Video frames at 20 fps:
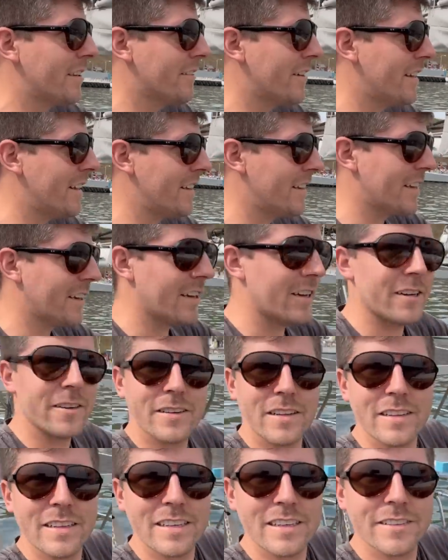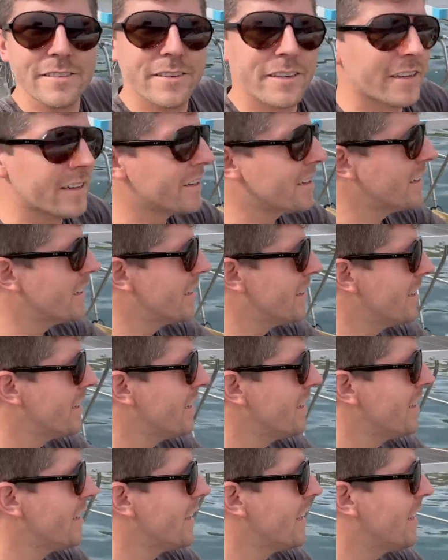ready to go to leave
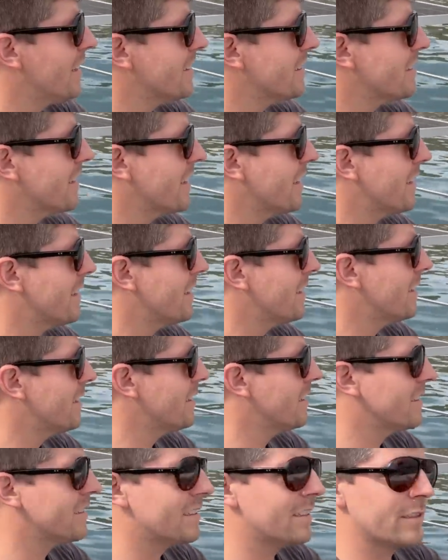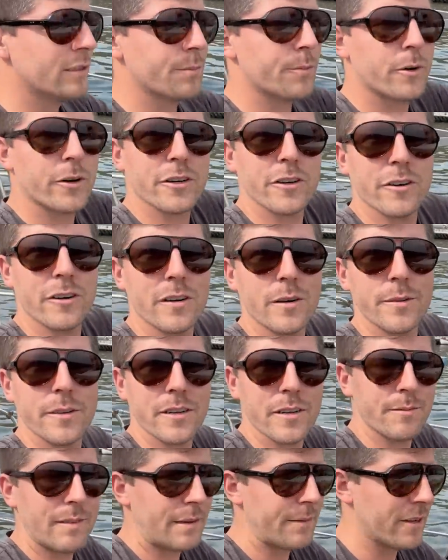and sail either Bornholm
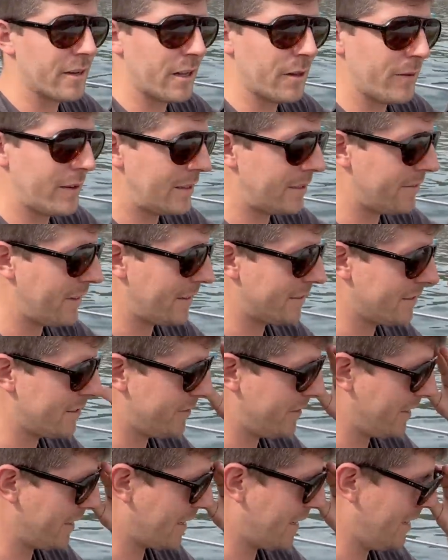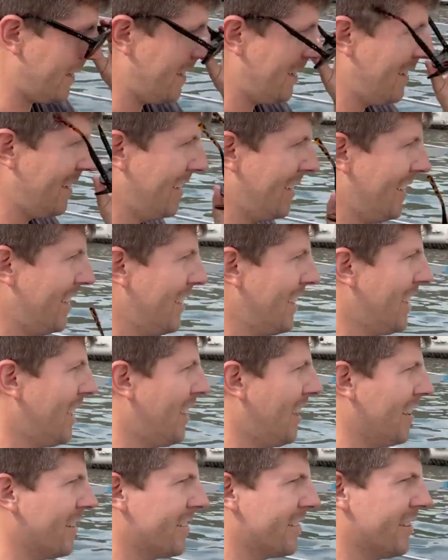or maybe all the way to Västervik.
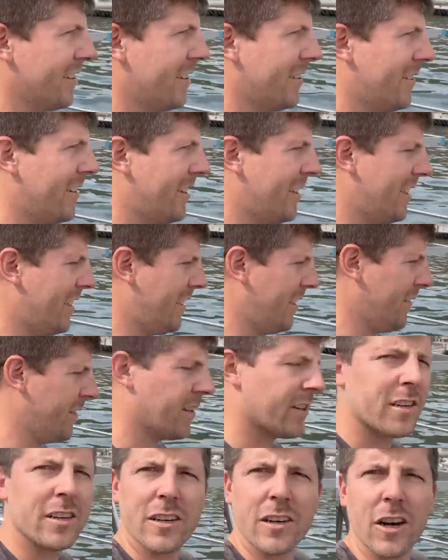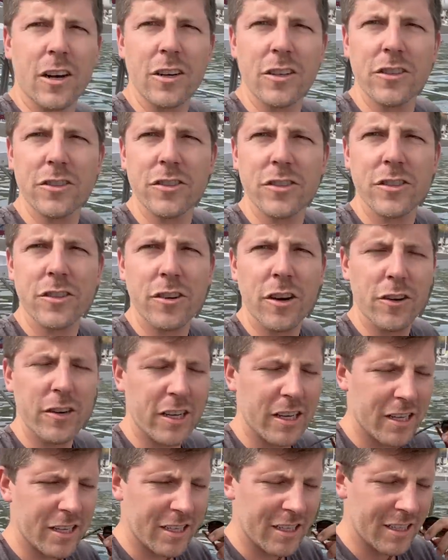Also
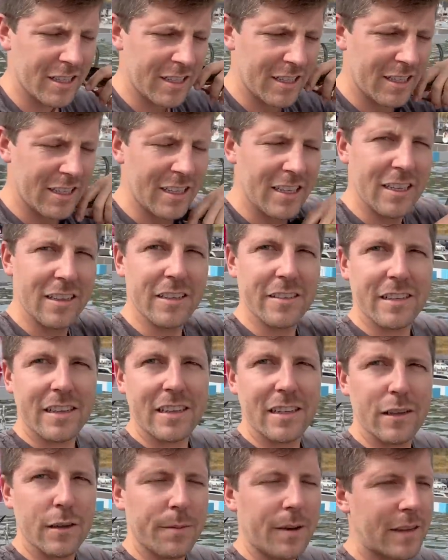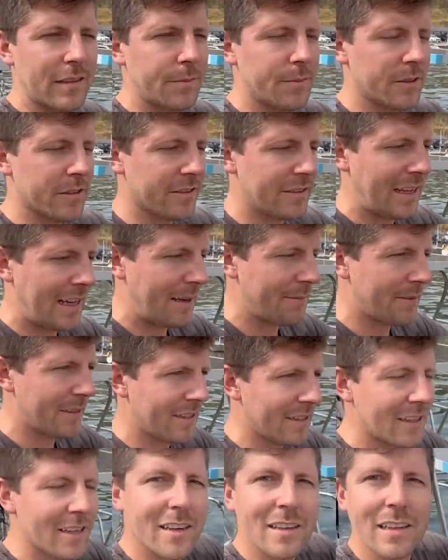Karlskrona looks like another possible stop.
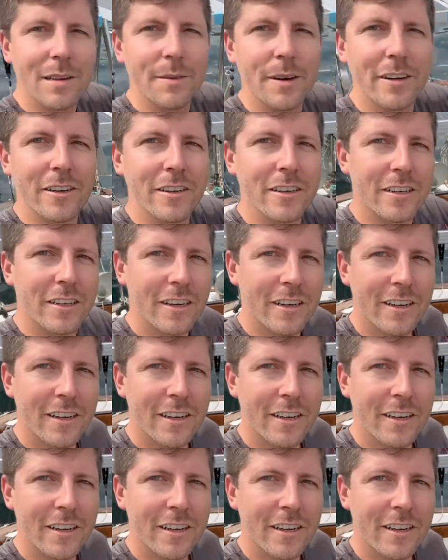The motor